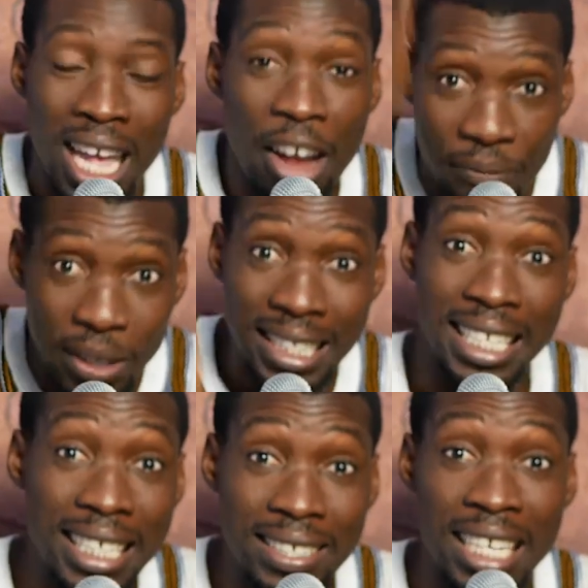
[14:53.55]
every
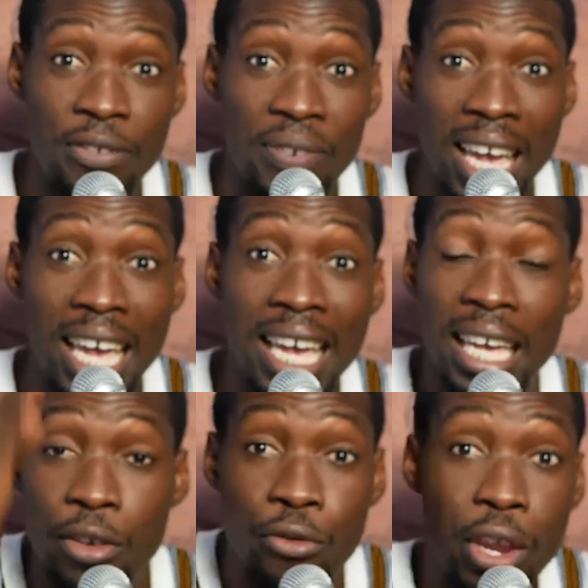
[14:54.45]
single day fe
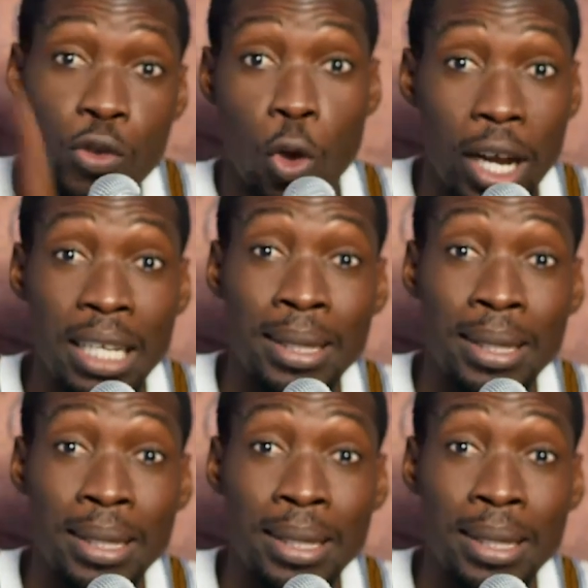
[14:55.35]
tree song ke